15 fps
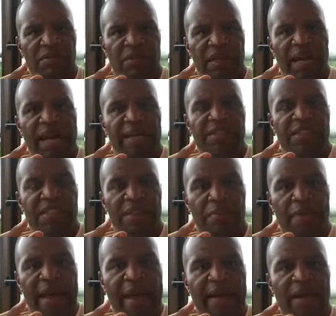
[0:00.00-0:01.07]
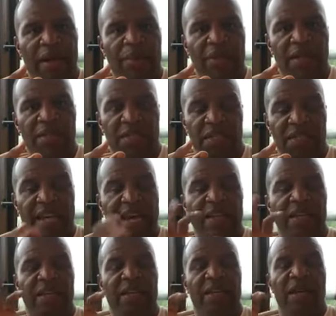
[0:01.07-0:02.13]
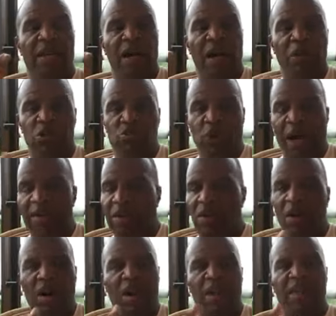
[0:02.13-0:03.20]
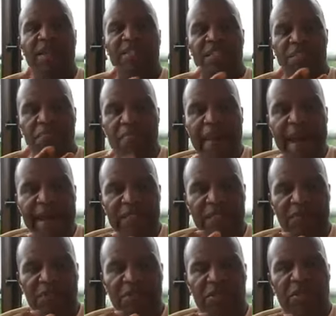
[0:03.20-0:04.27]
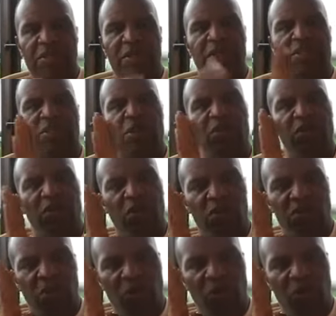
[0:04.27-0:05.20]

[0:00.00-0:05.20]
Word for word: Ah, I just says a bad combination, exactly. Um, driving all of this is massive insecurity. So, the, so